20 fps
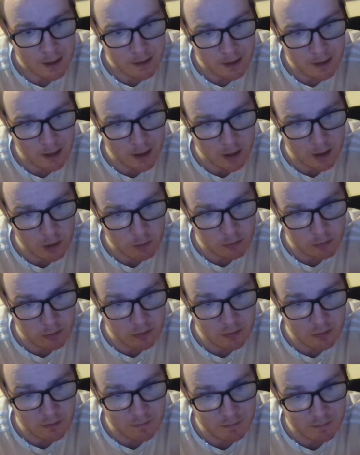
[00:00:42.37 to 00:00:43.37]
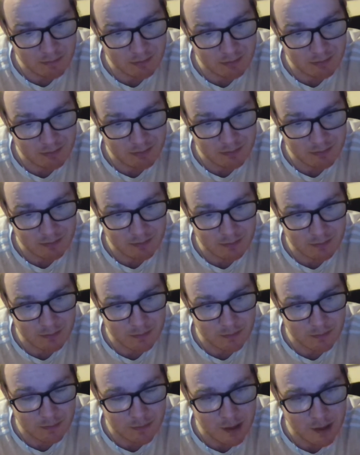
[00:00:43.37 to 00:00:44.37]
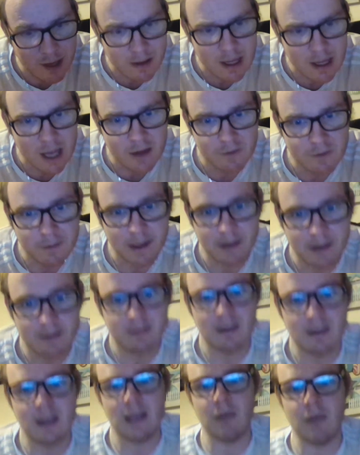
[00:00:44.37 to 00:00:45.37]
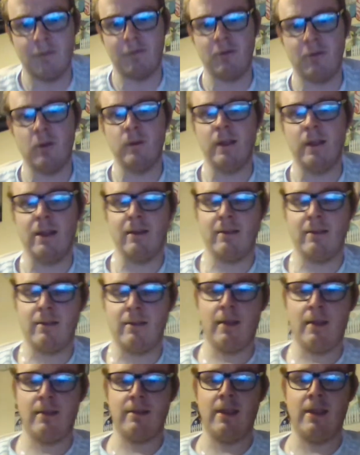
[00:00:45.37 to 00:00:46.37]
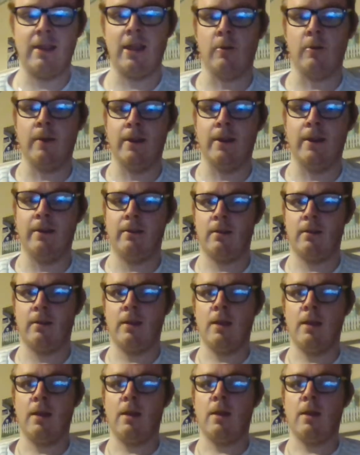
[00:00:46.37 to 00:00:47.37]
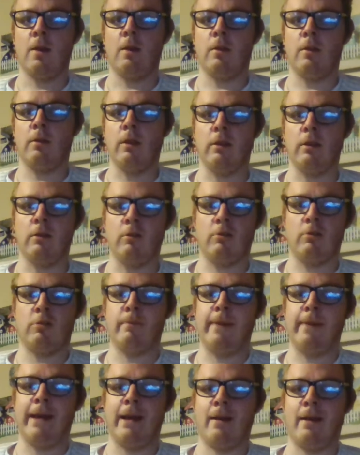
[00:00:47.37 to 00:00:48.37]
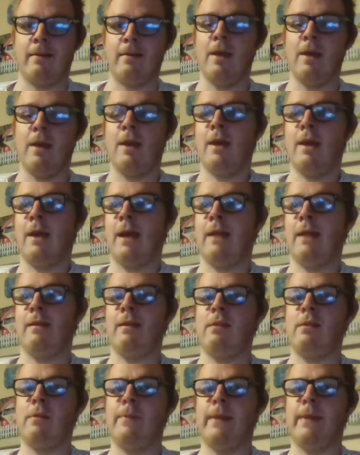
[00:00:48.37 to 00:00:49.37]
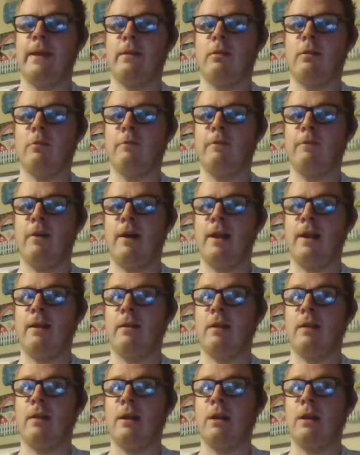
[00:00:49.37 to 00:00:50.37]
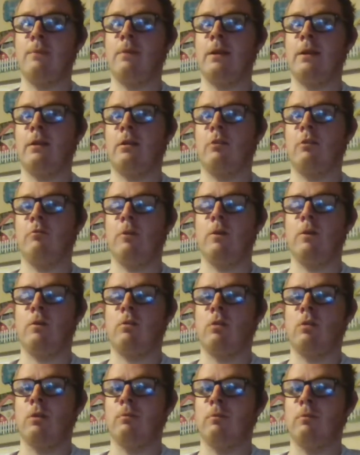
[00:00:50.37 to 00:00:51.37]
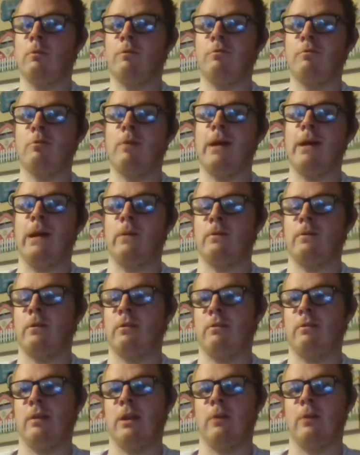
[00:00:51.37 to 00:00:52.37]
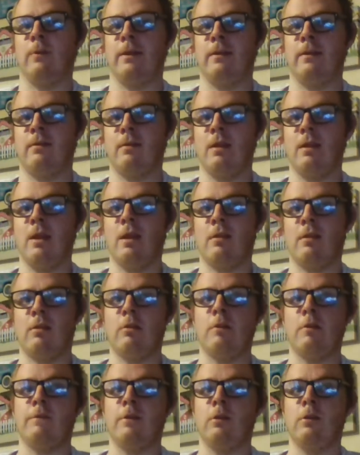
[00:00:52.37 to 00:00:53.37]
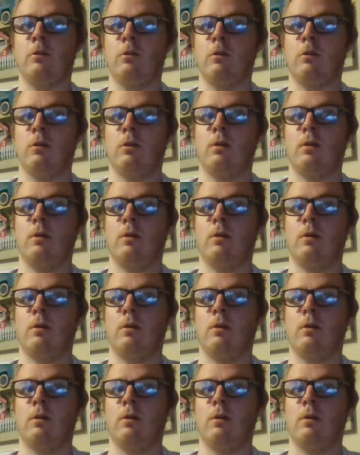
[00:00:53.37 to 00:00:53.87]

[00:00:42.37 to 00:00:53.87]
Now, as I've been saying through this series, The Suspect, it is a bit violent and a bit gruesome throughout the series, so if you're